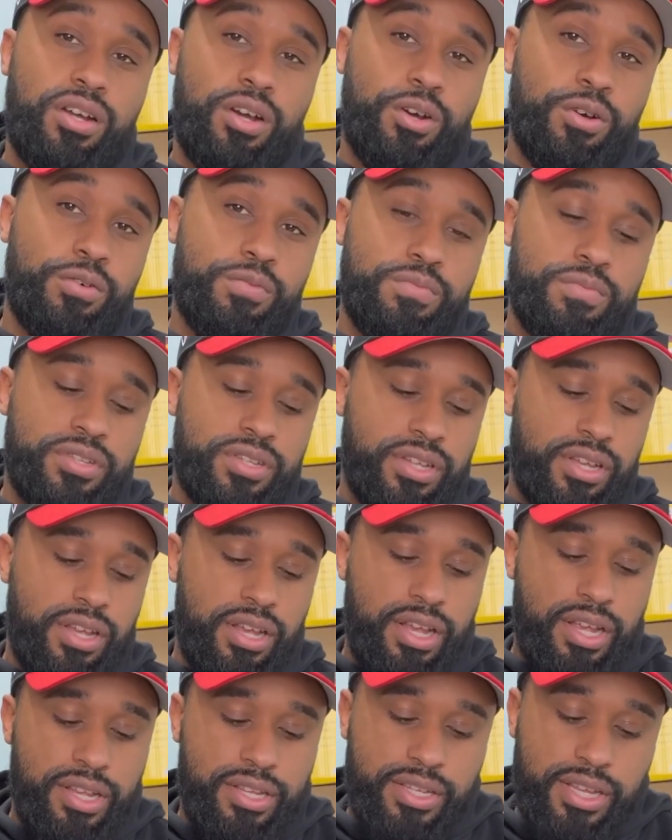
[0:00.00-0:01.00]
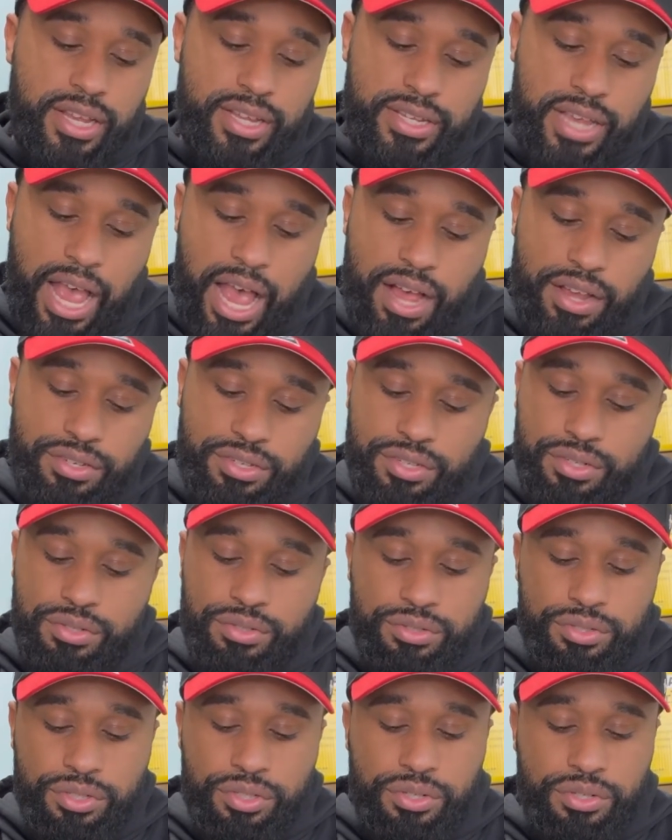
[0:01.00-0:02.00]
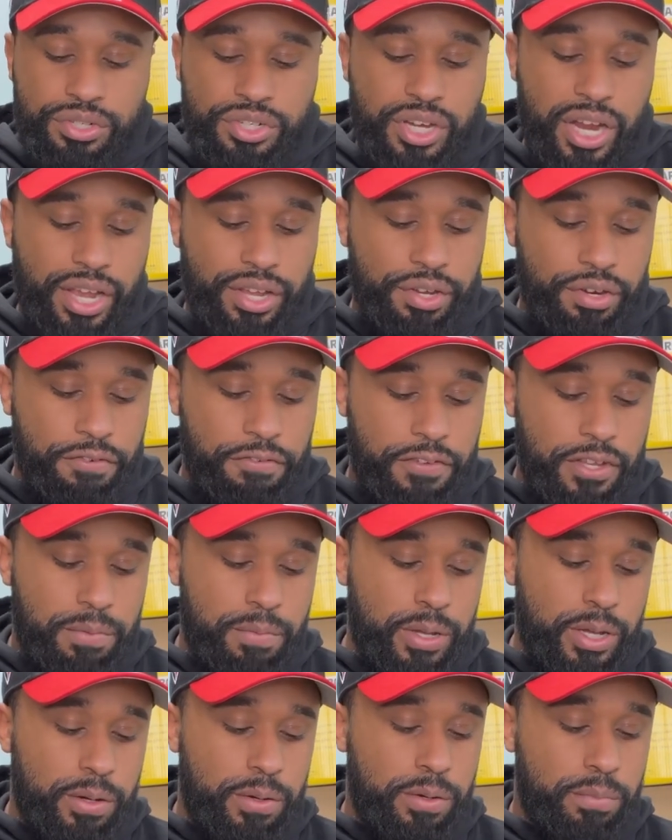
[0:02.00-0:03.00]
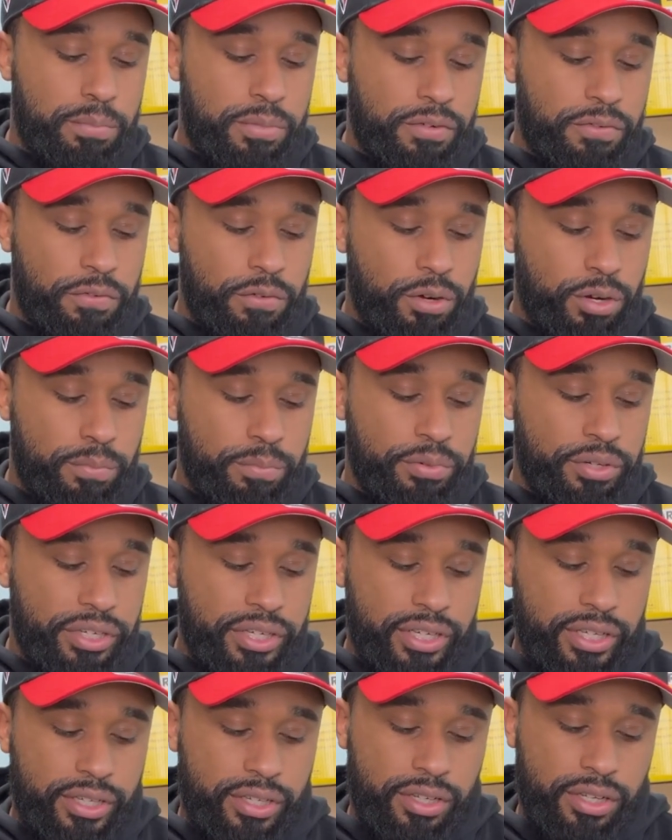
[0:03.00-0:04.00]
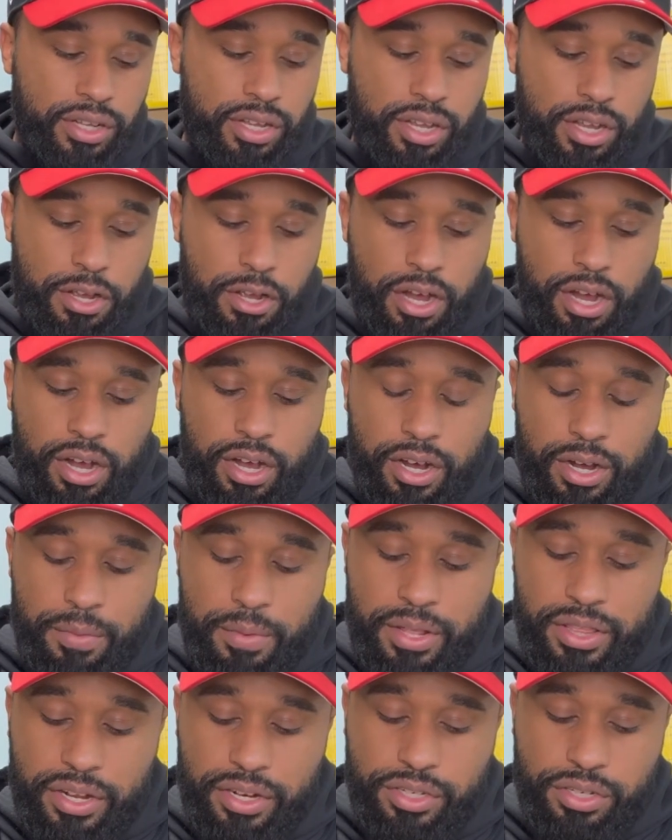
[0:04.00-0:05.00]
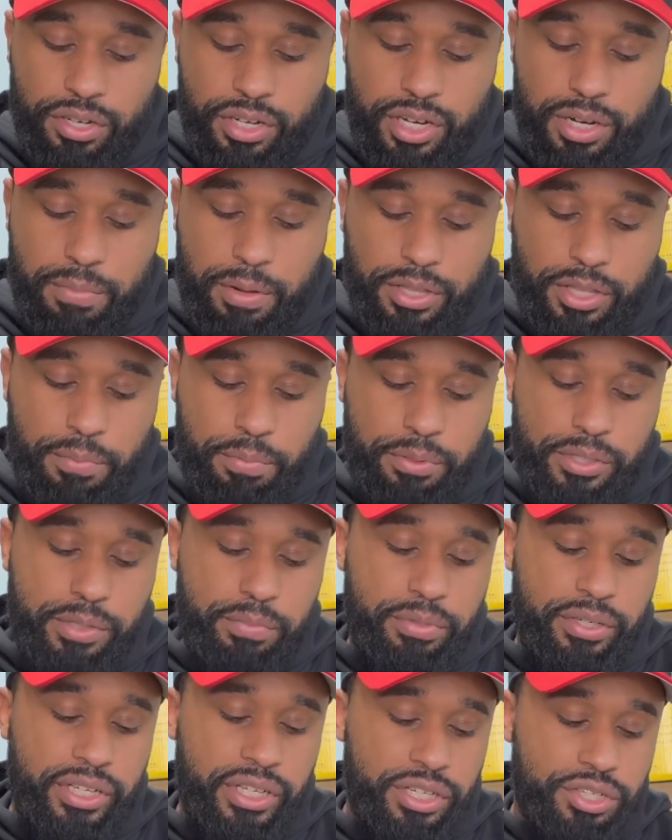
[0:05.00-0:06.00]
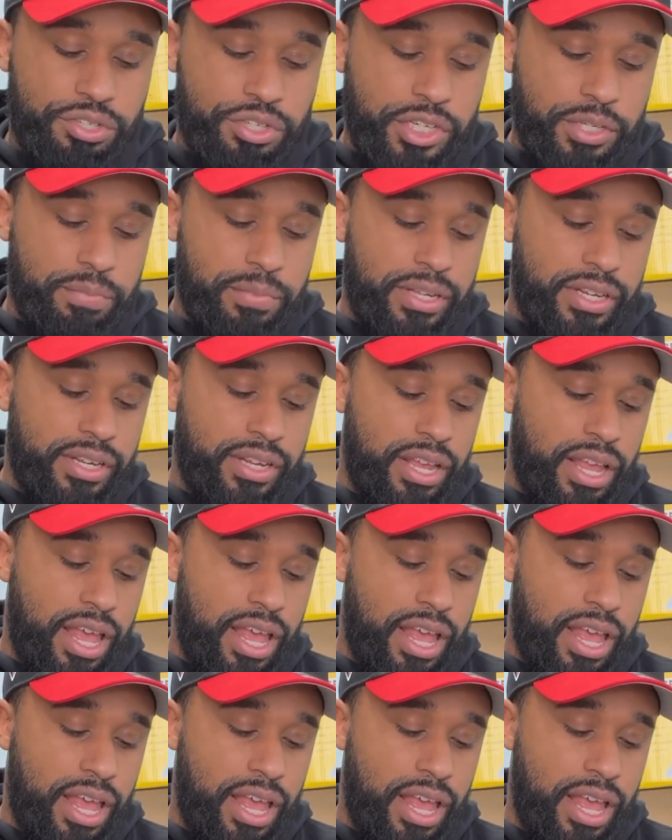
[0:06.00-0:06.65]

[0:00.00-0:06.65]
Combs says, how soon do you check your female before breeding? And they're talking about the pre-breeding treatment